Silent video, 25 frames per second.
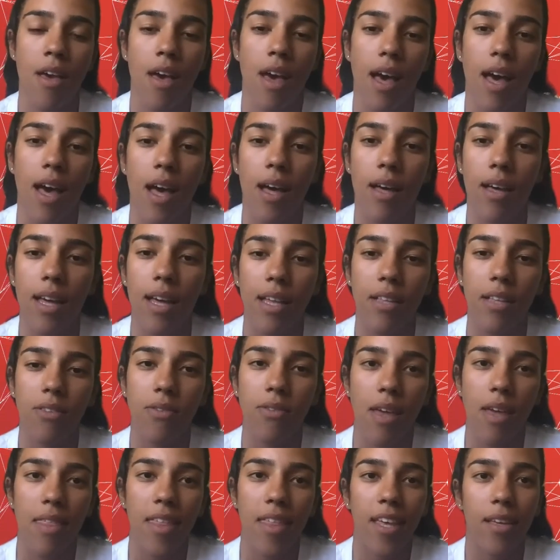And so
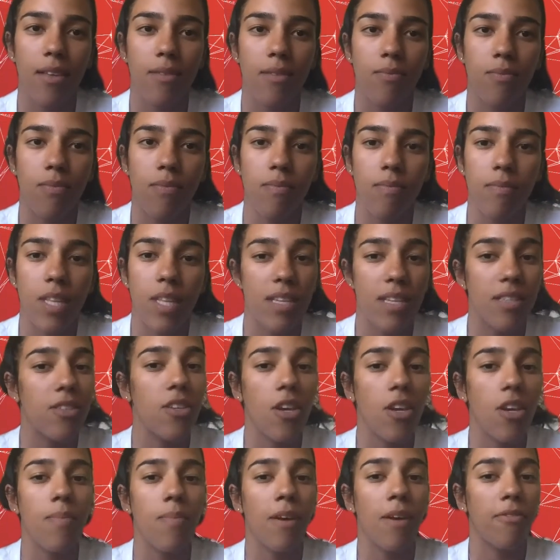I think this
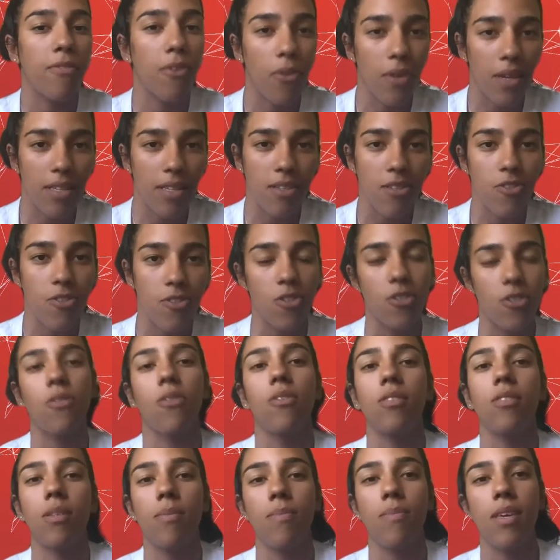year my focus is just
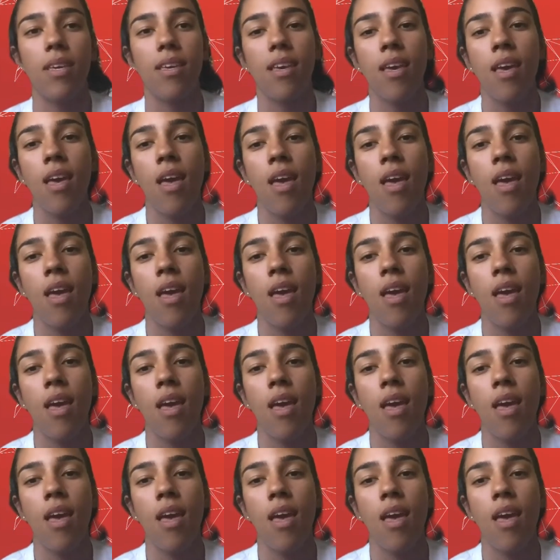going to be